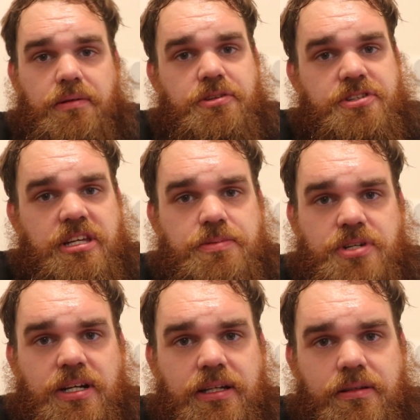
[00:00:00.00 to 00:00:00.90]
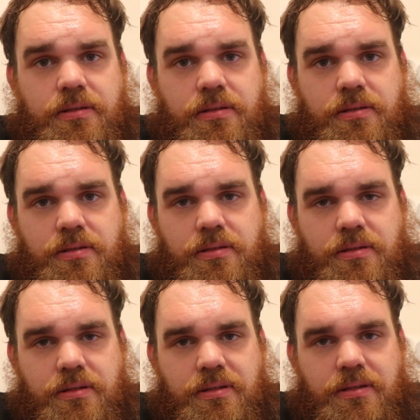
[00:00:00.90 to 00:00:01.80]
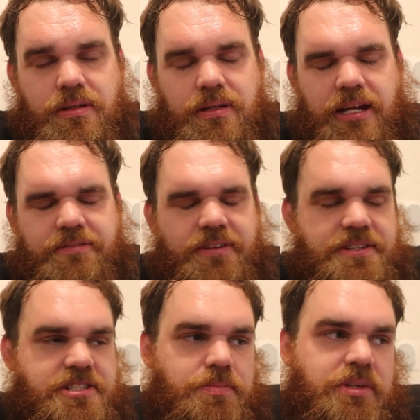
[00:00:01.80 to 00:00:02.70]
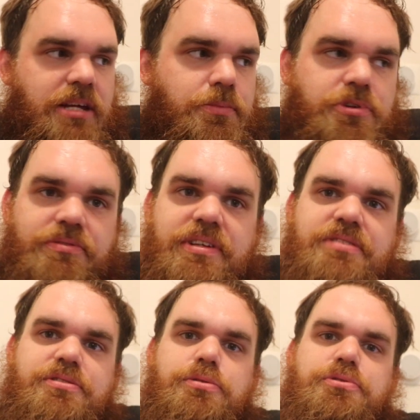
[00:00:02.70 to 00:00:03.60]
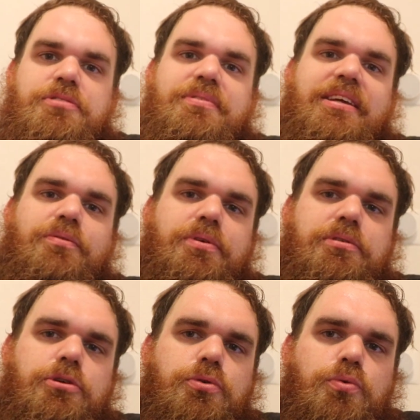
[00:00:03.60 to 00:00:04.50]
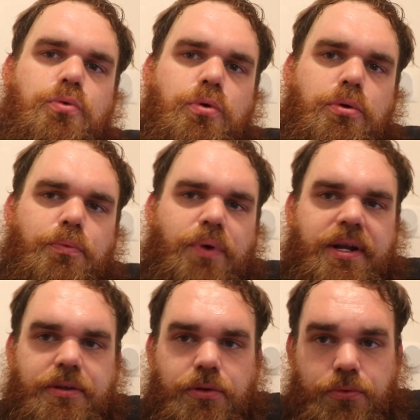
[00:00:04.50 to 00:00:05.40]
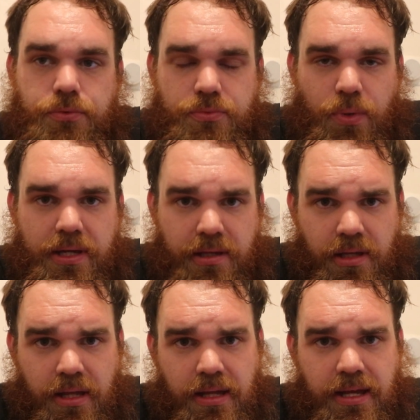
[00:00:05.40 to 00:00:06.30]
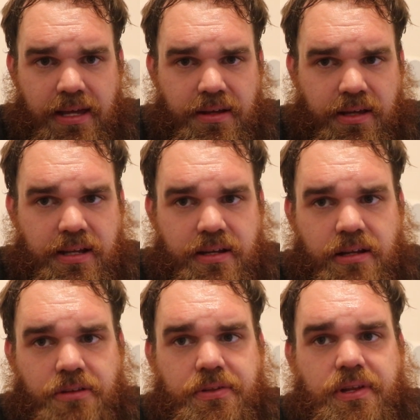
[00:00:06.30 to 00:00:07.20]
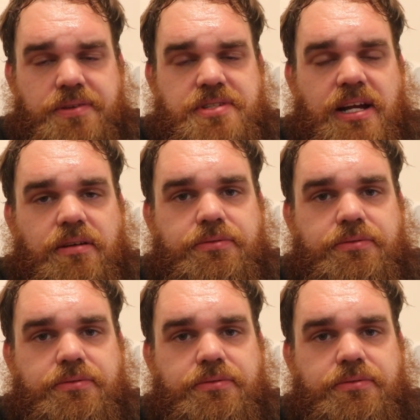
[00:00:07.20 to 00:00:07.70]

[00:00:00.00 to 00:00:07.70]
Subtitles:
Just keep trying. You gotta find something that motivates you, something that you want to lose weight and get in a healthy lifestyle